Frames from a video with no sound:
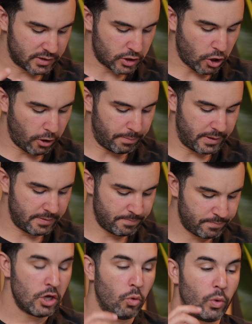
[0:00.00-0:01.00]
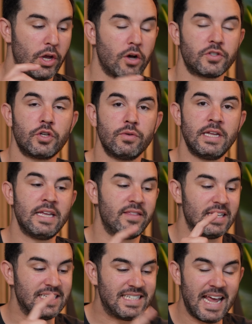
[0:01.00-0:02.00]
it's carpet. We also need
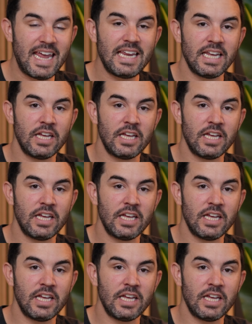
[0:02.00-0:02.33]
the date